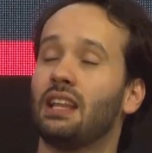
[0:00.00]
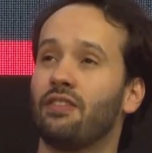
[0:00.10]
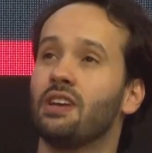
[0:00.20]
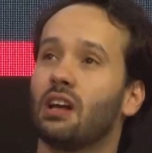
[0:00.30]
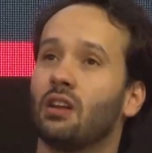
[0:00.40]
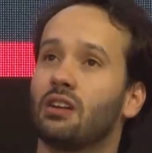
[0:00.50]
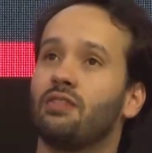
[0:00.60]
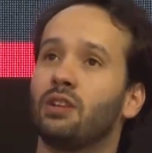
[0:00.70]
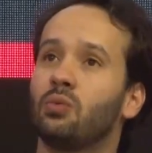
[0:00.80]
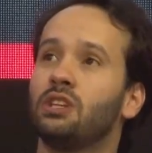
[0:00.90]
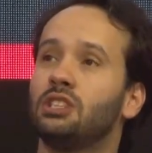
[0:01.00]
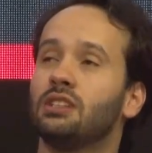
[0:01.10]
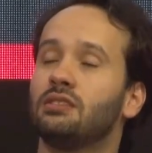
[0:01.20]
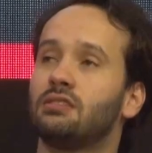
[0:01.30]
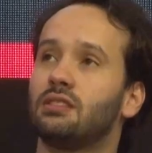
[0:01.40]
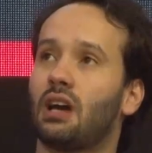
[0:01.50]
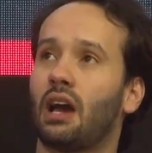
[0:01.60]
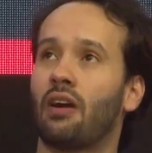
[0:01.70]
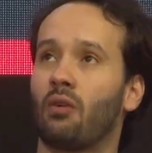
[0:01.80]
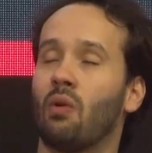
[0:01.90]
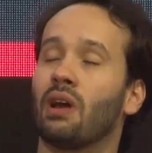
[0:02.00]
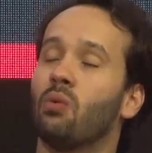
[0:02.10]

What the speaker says: and I think a lot of it what